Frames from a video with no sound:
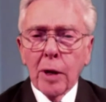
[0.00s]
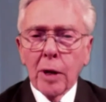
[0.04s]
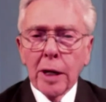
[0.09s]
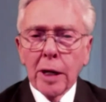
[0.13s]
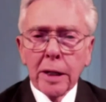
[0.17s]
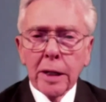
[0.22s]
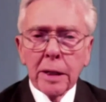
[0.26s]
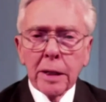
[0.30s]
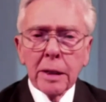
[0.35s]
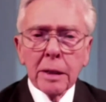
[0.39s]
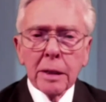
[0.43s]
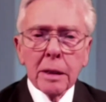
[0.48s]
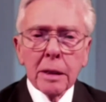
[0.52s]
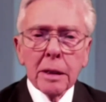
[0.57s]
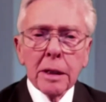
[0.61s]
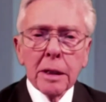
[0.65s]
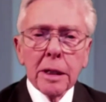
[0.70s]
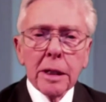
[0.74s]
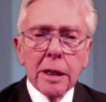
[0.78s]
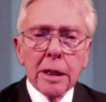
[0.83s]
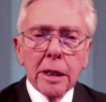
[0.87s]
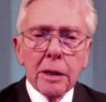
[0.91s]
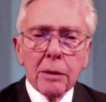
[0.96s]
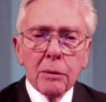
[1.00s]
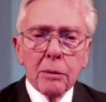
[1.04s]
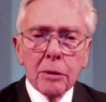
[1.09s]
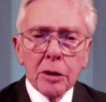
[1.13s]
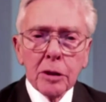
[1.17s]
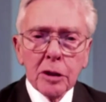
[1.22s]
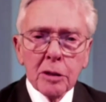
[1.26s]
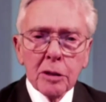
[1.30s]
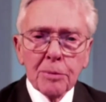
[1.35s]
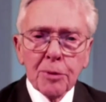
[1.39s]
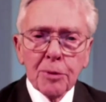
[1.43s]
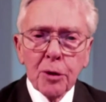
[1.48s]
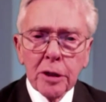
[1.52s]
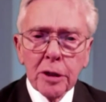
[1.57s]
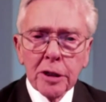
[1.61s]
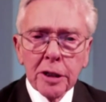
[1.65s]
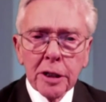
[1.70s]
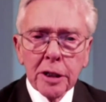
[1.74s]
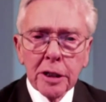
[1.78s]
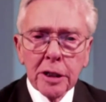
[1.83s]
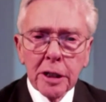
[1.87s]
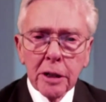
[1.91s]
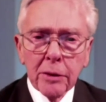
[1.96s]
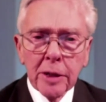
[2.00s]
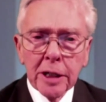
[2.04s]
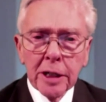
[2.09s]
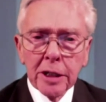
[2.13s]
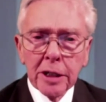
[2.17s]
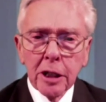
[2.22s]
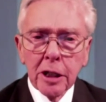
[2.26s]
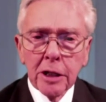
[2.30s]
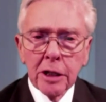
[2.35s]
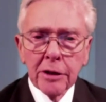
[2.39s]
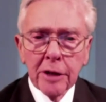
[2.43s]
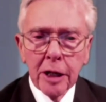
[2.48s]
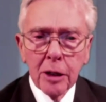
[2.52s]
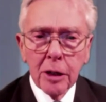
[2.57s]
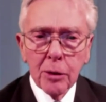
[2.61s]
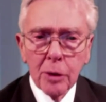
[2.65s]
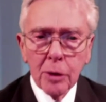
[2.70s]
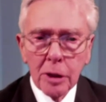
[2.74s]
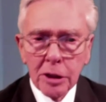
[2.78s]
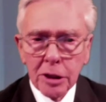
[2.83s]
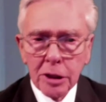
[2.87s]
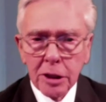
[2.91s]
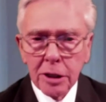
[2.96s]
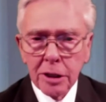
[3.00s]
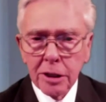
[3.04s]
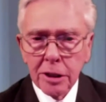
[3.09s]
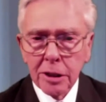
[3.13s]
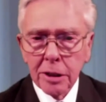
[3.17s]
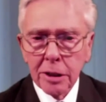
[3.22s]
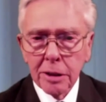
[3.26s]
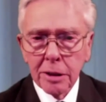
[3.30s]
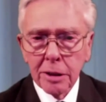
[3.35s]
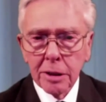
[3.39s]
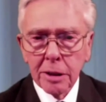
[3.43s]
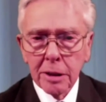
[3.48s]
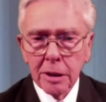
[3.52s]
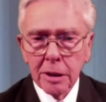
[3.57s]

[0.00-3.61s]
when I was appointed director, there was